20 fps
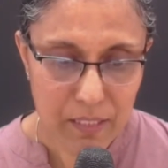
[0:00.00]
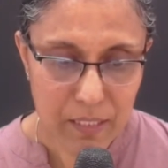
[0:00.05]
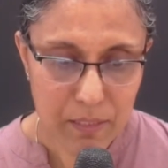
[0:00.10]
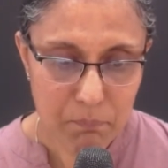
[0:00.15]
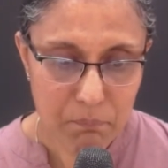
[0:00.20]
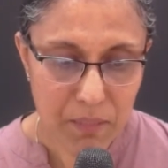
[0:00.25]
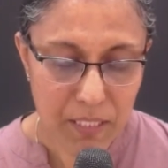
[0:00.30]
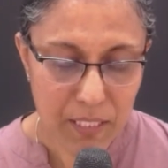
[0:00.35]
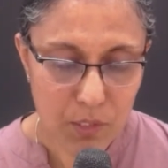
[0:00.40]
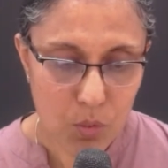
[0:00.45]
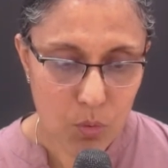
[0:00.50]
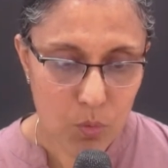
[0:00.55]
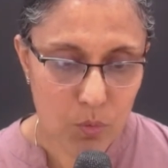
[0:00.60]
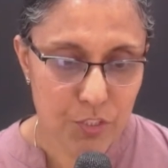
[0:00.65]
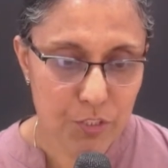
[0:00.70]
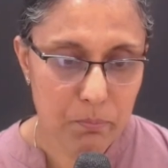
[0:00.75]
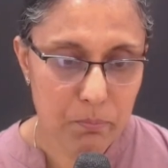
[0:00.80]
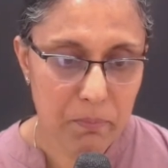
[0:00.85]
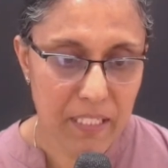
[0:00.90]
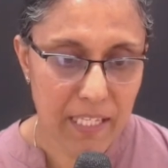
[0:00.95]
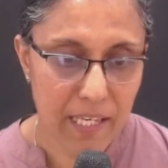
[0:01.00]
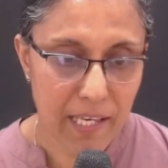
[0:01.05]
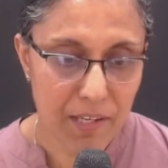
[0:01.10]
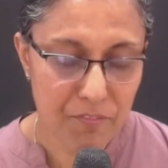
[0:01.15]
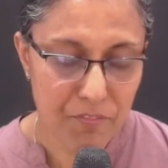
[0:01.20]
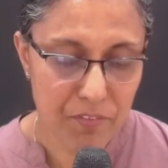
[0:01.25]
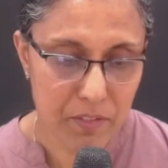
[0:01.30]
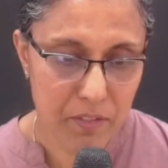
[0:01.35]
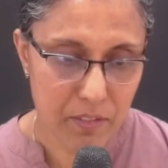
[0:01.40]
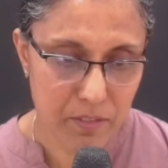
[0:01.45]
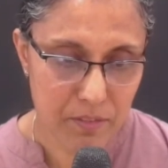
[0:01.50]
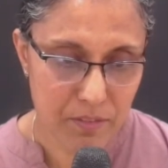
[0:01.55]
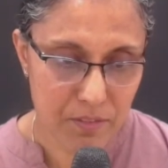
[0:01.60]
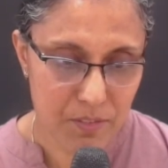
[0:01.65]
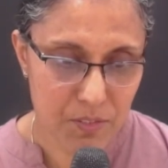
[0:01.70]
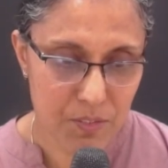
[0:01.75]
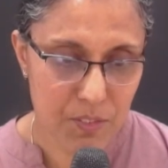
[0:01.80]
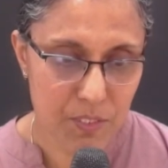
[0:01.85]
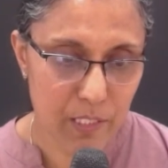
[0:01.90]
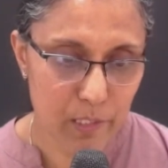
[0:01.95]
it may not be
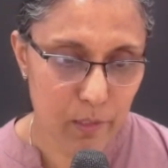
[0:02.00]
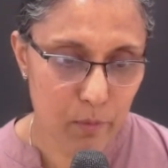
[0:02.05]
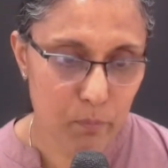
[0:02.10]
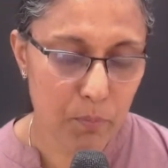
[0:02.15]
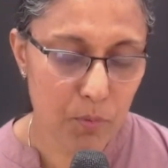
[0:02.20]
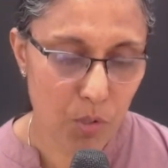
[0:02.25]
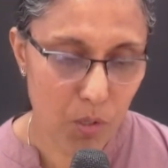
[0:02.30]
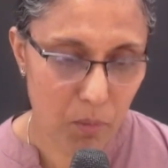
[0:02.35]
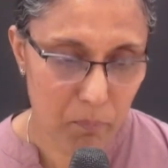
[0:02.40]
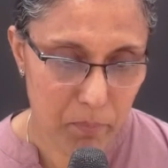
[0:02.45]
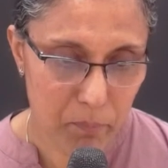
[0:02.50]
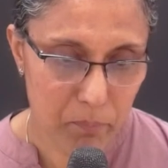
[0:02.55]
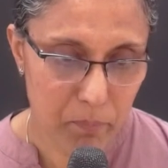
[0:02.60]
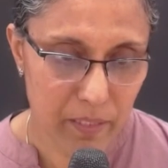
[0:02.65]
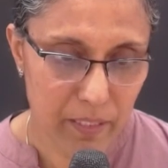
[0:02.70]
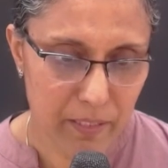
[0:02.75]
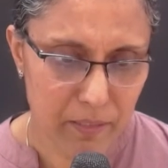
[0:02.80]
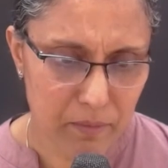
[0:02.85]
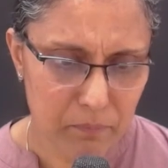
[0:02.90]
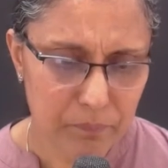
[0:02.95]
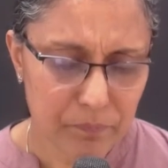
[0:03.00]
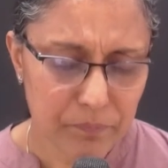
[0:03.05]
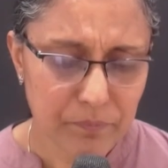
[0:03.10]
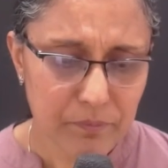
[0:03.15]
evident till probably